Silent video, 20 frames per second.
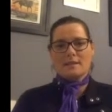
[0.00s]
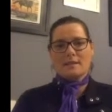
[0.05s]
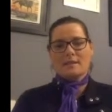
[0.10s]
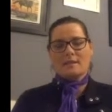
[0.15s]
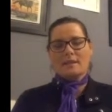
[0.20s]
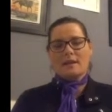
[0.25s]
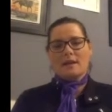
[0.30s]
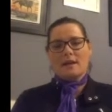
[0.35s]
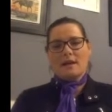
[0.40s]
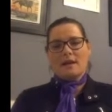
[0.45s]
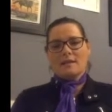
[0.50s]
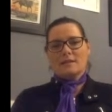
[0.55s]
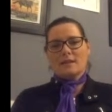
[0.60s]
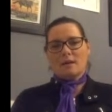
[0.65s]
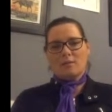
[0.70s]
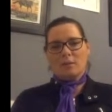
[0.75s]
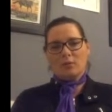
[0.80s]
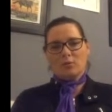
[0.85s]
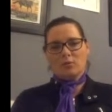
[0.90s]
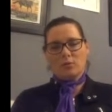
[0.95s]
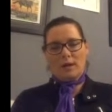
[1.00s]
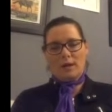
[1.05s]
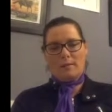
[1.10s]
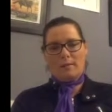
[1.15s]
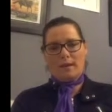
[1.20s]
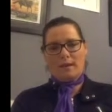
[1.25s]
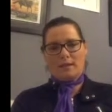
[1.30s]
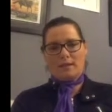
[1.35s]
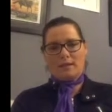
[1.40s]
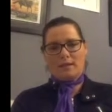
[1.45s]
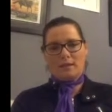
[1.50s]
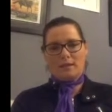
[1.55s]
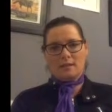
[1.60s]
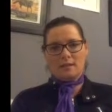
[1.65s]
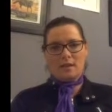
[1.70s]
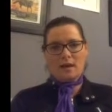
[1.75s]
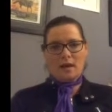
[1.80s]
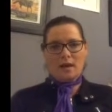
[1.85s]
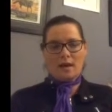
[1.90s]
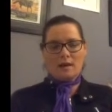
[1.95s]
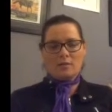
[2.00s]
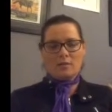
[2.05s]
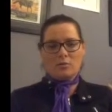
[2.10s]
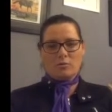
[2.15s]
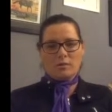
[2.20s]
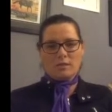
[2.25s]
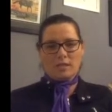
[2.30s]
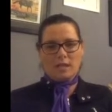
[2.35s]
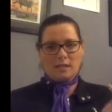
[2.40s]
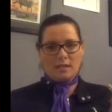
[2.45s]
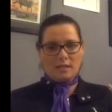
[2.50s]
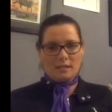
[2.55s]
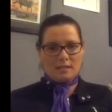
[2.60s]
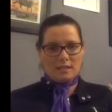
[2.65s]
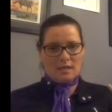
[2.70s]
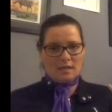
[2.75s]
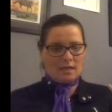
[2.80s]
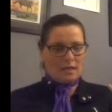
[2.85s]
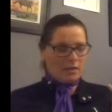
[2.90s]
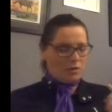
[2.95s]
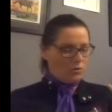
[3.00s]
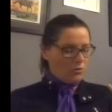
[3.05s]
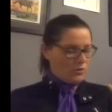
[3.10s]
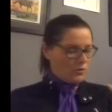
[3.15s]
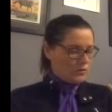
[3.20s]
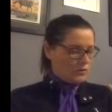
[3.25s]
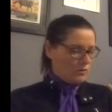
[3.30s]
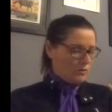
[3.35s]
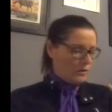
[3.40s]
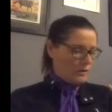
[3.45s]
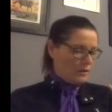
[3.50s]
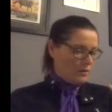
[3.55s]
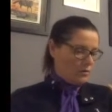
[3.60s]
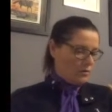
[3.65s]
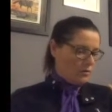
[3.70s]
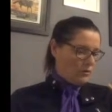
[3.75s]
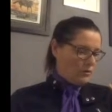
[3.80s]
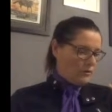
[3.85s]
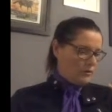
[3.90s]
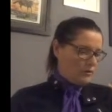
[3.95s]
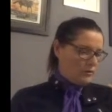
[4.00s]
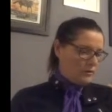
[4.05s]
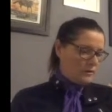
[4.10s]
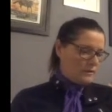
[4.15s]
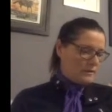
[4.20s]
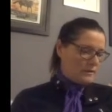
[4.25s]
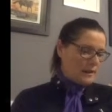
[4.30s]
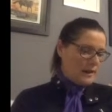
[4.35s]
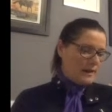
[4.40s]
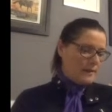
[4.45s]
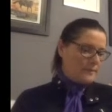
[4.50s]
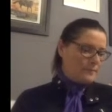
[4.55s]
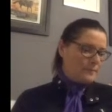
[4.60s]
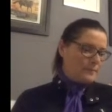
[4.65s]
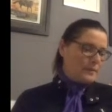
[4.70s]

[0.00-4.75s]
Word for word: and someone will come back in to attend the 10-day course with me on Thursday.